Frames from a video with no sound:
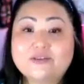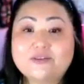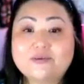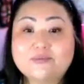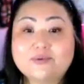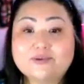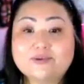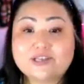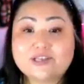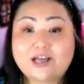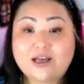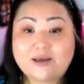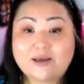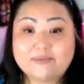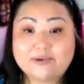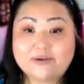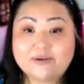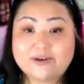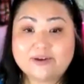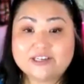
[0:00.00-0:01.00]
of the most
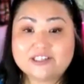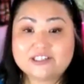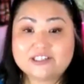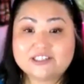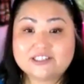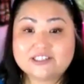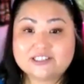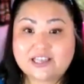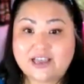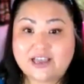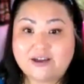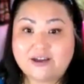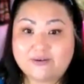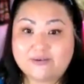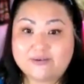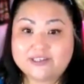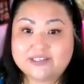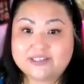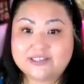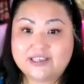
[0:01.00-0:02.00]
common questions I
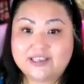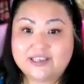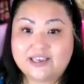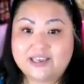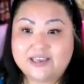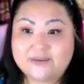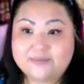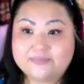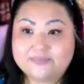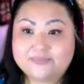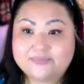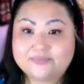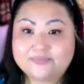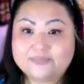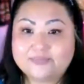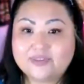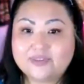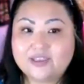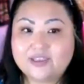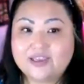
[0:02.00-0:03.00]
always get
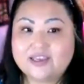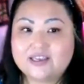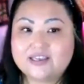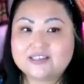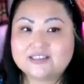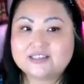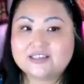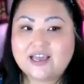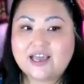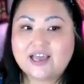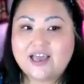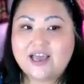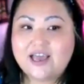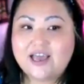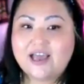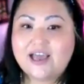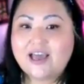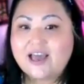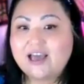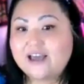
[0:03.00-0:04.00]
is
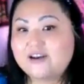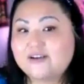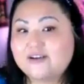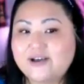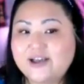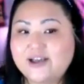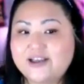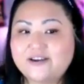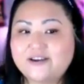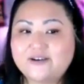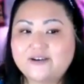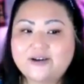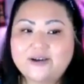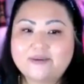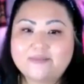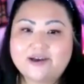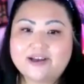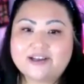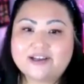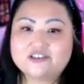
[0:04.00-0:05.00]
how do I know
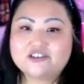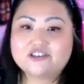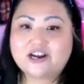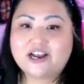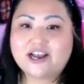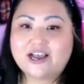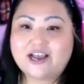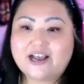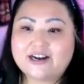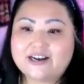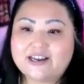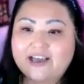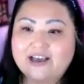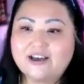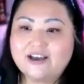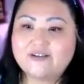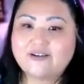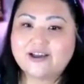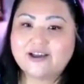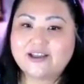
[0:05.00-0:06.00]
I'm on track?
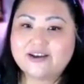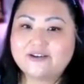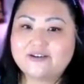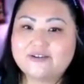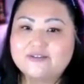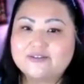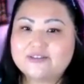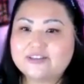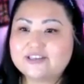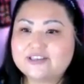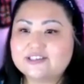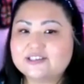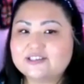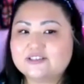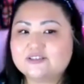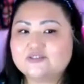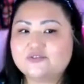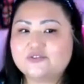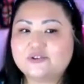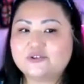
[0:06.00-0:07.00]
How do I know this
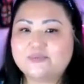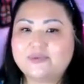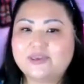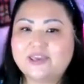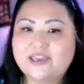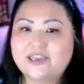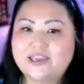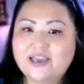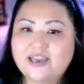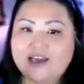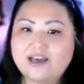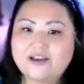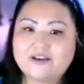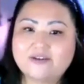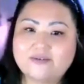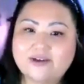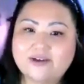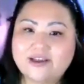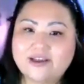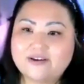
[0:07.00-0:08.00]
is for me? How
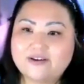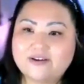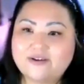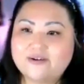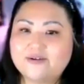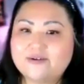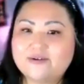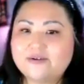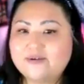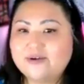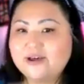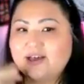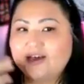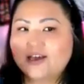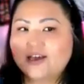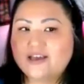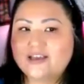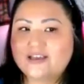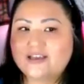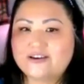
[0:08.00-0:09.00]
do I know,
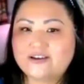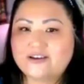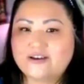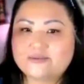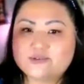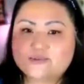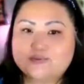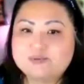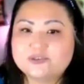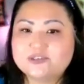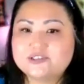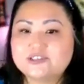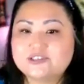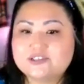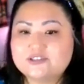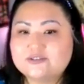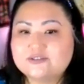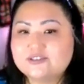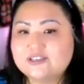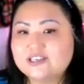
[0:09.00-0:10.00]
you know, I'm supposed to
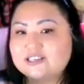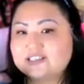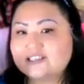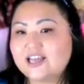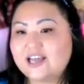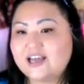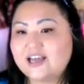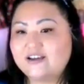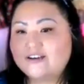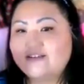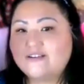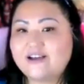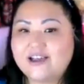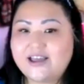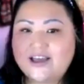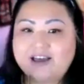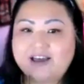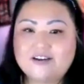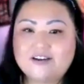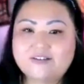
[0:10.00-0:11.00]
do this? How do
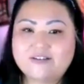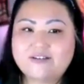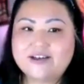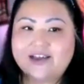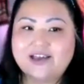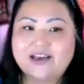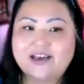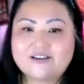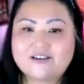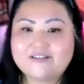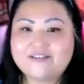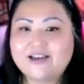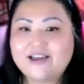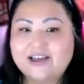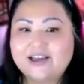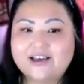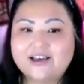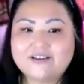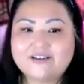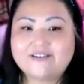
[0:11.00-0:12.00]
I, how do I, how do
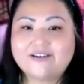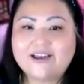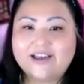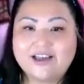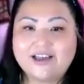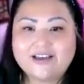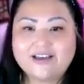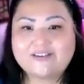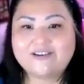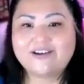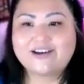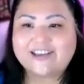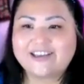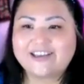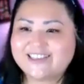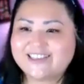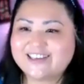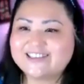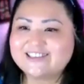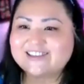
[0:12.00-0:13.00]
I, how do I, how do I?
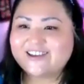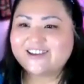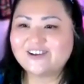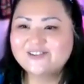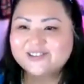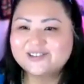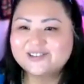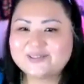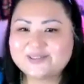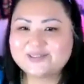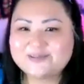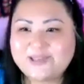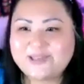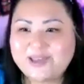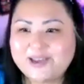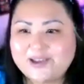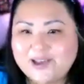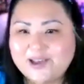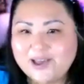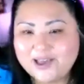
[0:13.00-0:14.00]
That's always
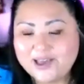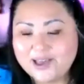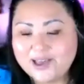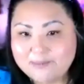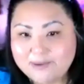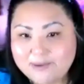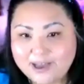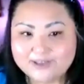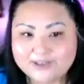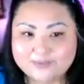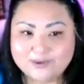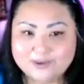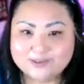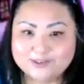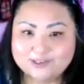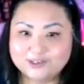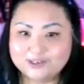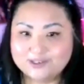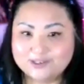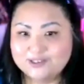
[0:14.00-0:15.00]
like, am I
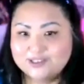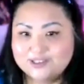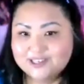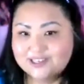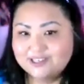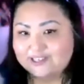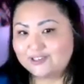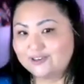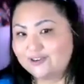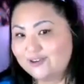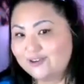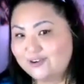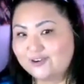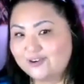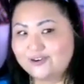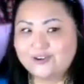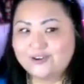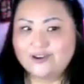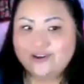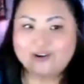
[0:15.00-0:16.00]
supposed to do this? And
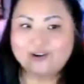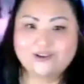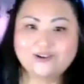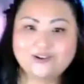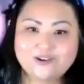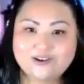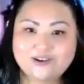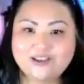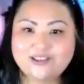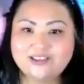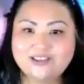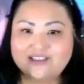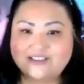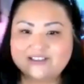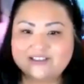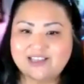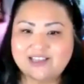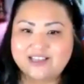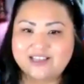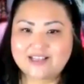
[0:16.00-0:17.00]

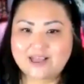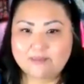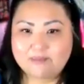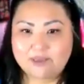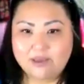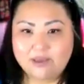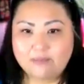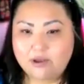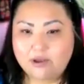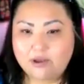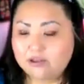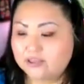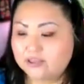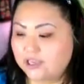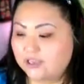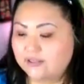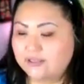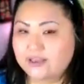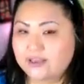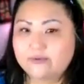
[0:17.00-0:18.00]
that's like that ping pong
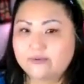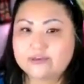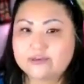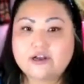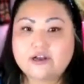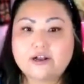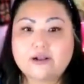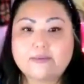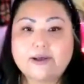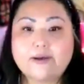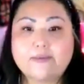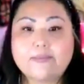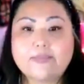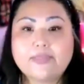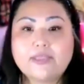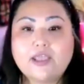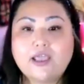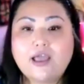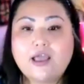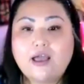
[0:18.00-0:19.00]
thing that we talk about.
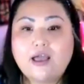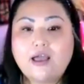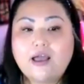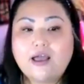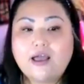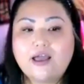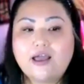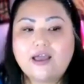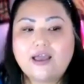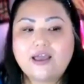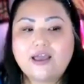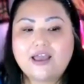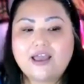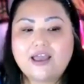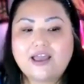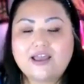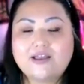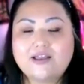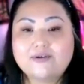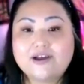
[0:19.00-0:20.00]

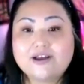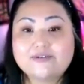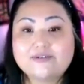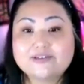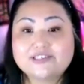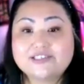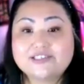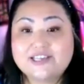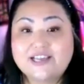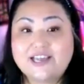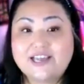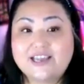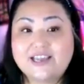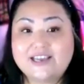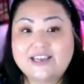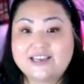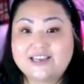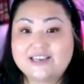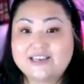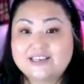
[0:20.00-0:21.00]
And what I always
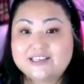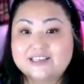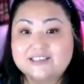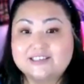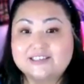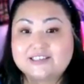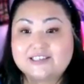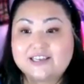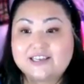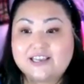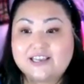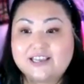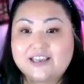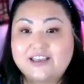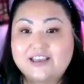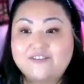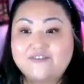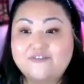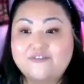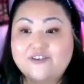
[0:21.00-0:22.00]
say is
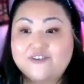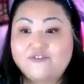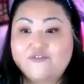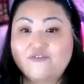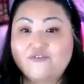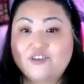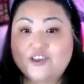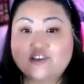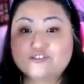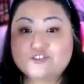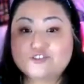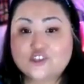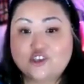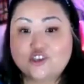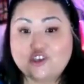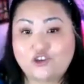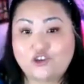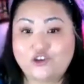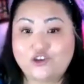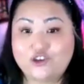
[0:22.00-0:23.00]
if it feels
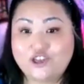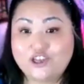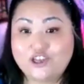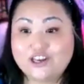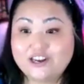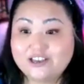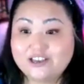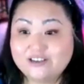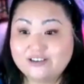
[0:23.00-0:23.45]
good,